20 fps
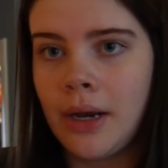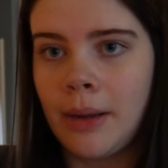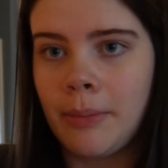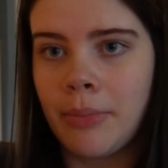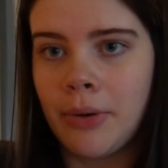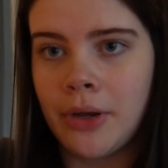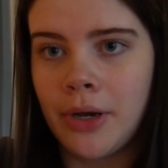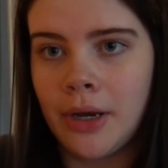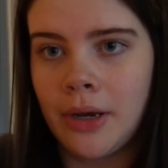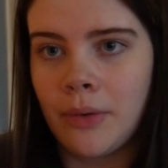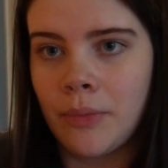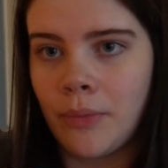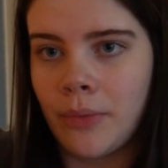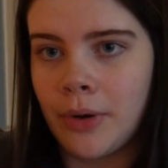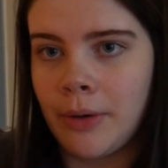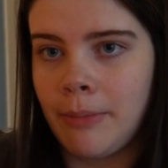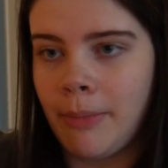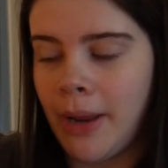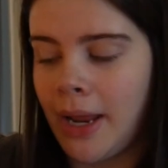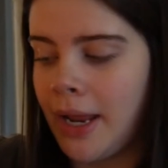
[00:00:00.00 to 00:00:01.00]
I put it in
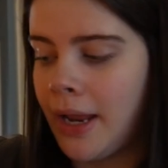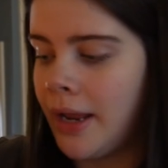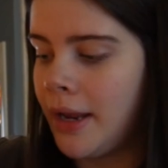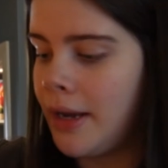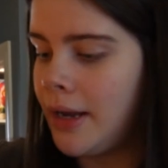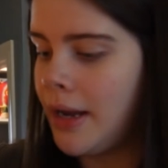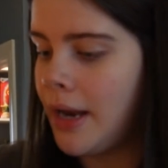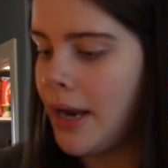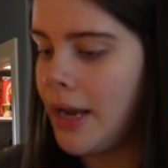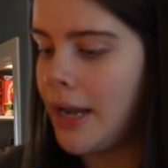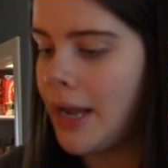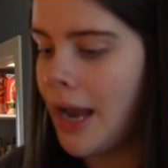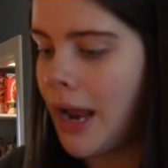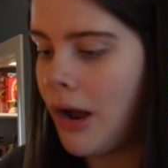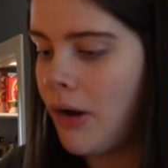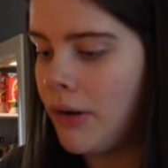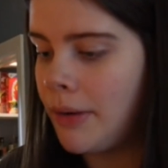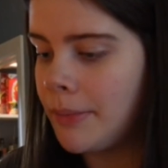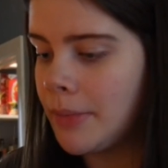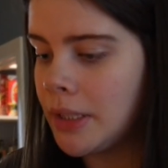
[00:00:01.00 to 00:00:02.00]
one pan and
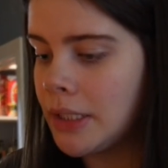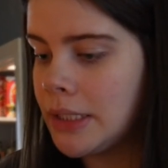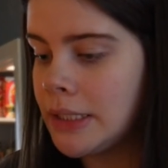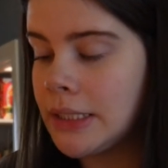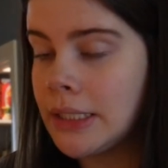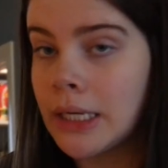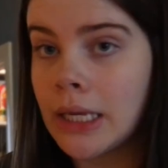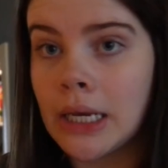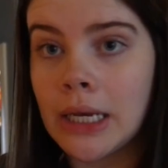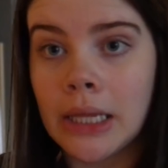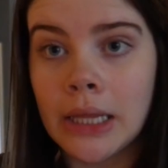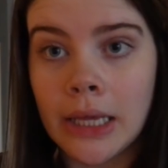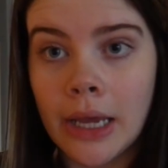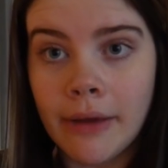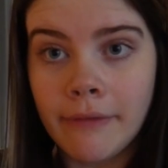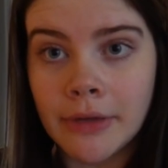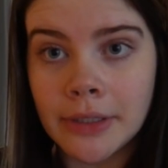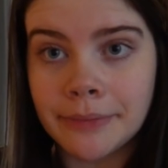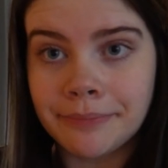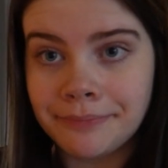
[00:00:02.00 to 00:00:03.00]
now I'm gonna stick it in the
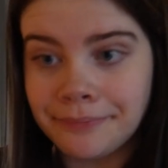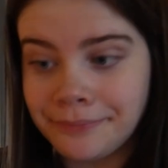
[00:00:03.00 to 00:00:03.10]
oven.